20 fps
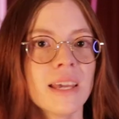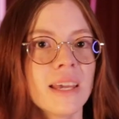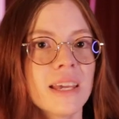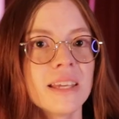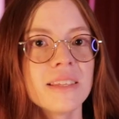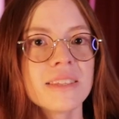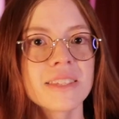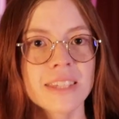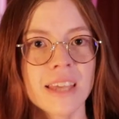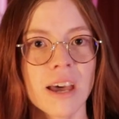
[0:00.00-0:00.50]

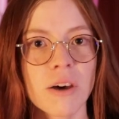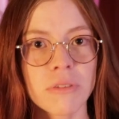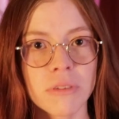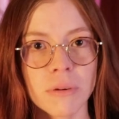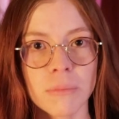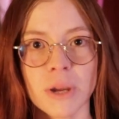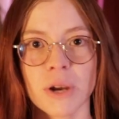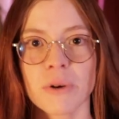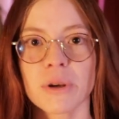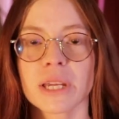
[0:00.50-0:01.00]
In South
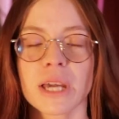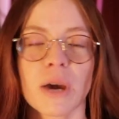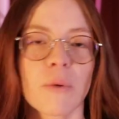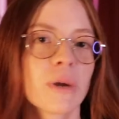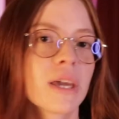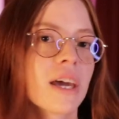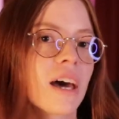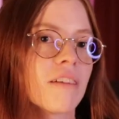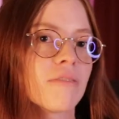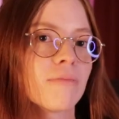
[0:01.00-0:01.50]
America,
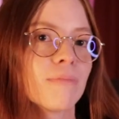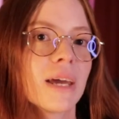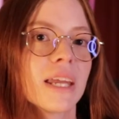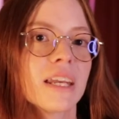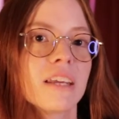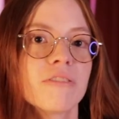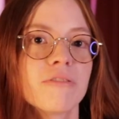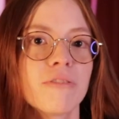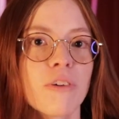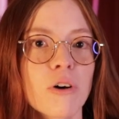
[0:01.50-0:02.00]
we have
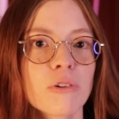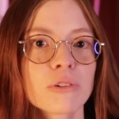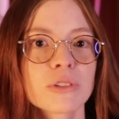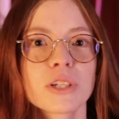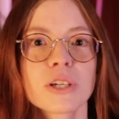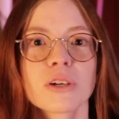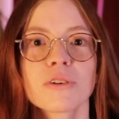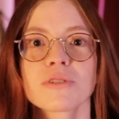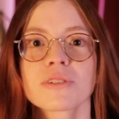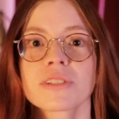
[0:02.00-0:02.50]
many
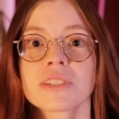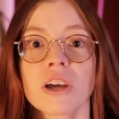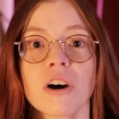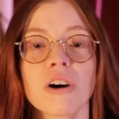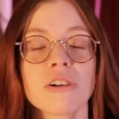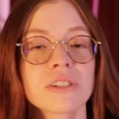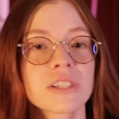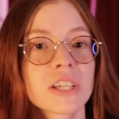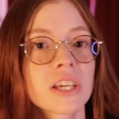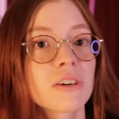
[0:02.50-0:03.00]
folktales,
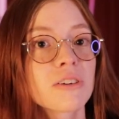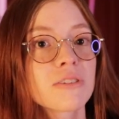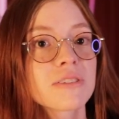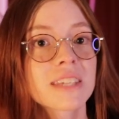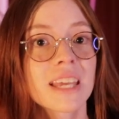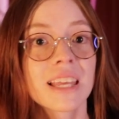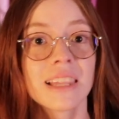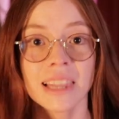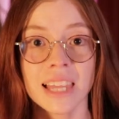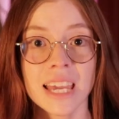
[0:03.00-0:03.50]
tall tales,
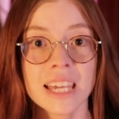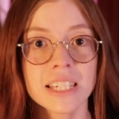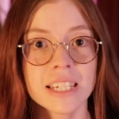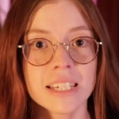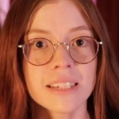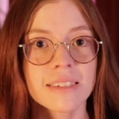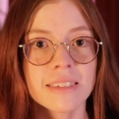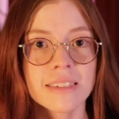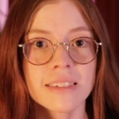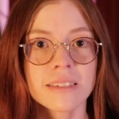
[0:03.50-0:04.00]
and
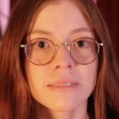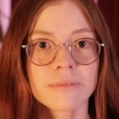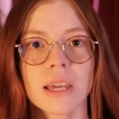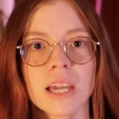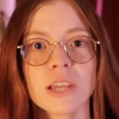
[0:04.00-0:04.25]
legends.